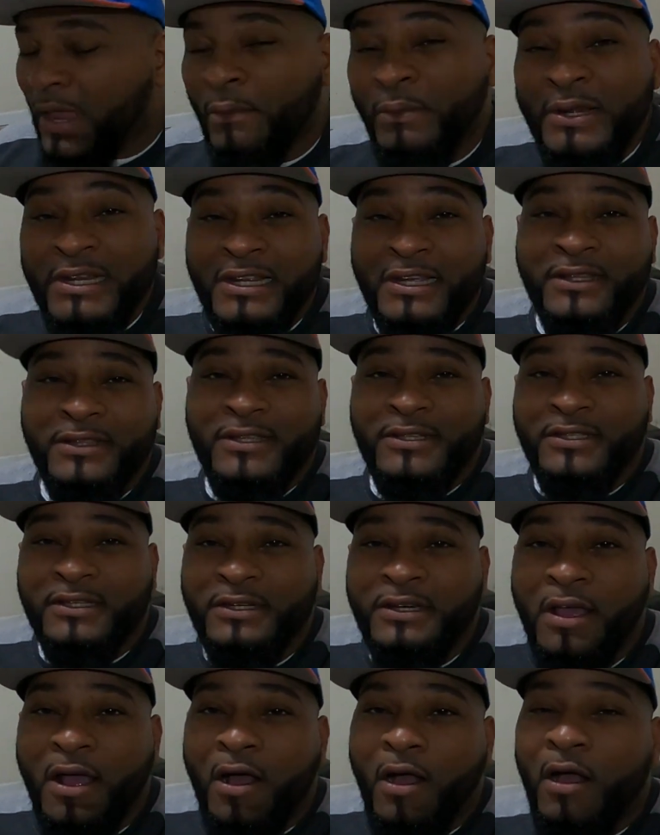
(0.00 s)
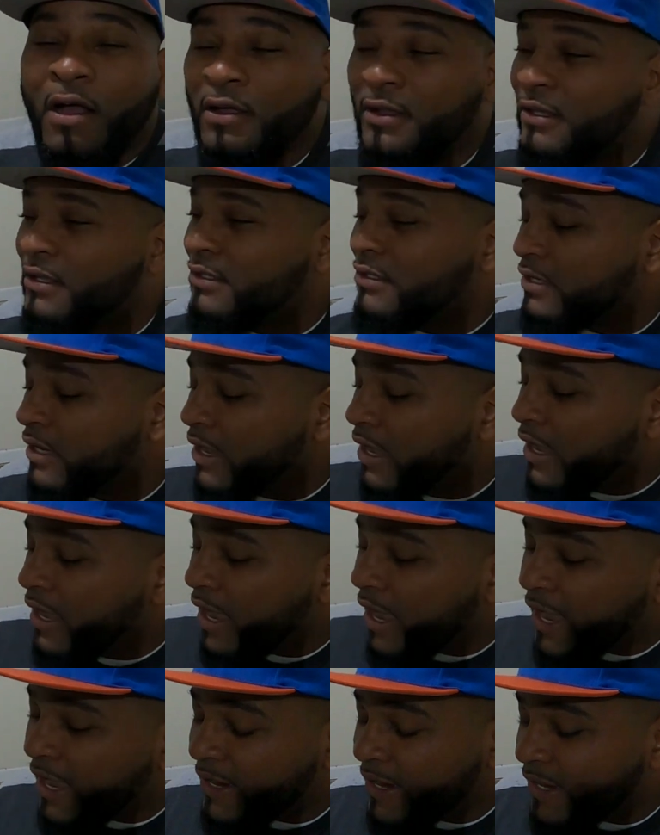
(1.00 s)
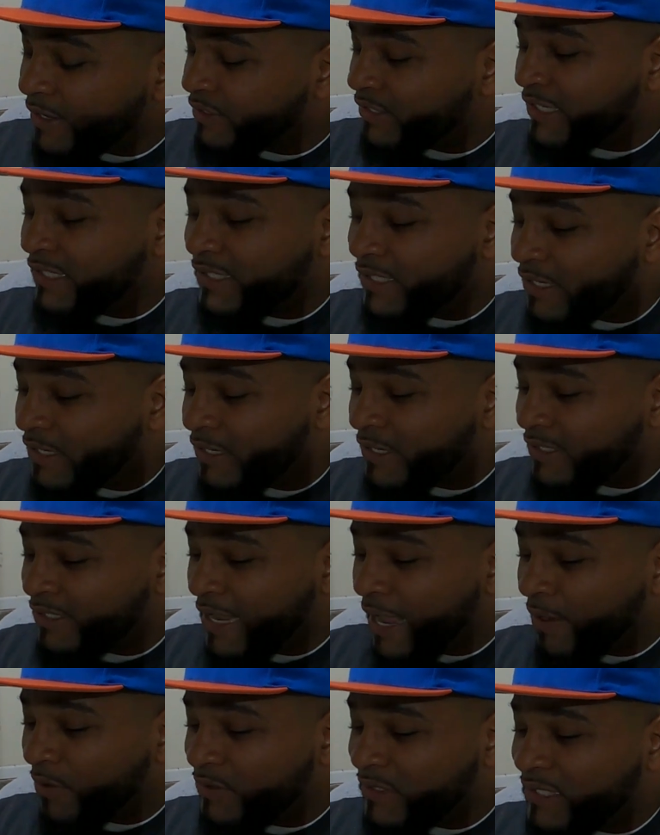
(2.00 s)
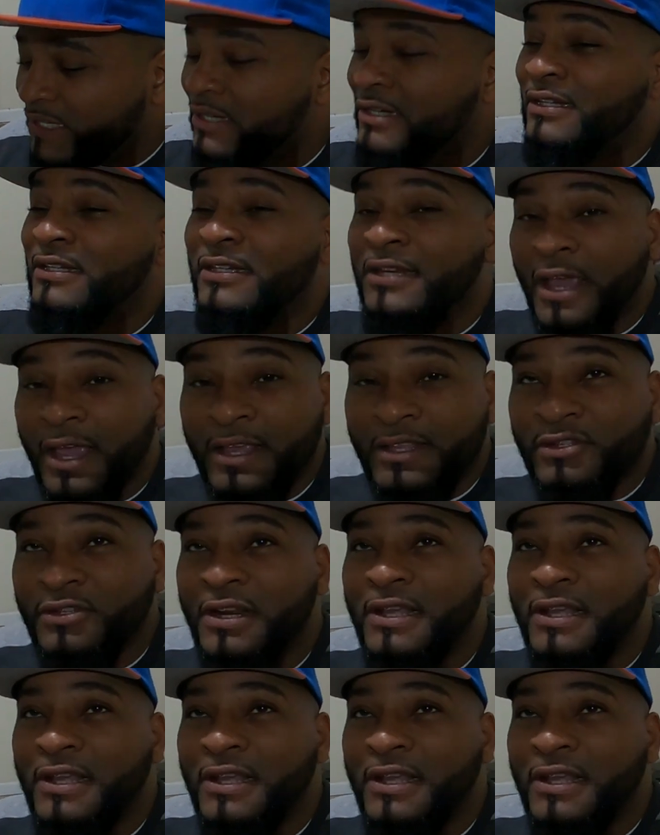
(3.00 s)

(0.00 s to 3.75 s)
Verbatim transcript: And we did this in August and they just sending this out today.